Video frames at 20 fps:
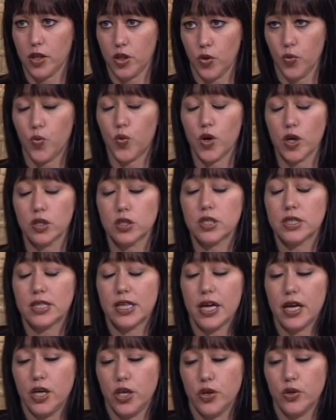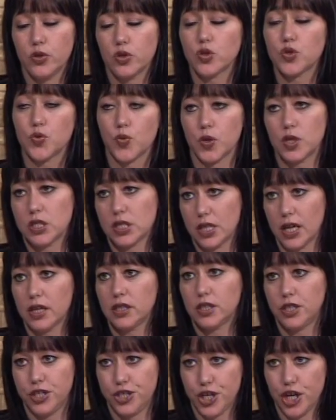The words they used was that
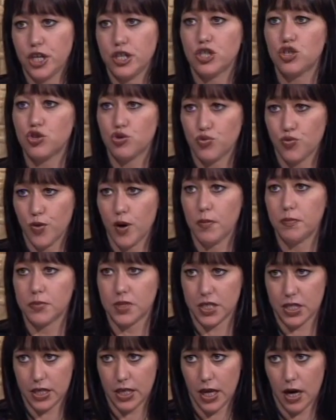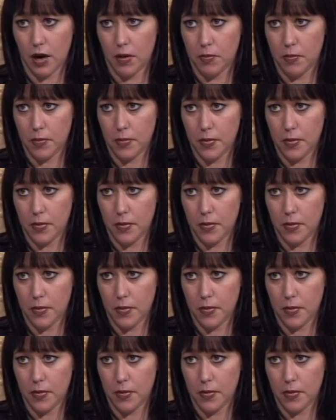the judge trumped them.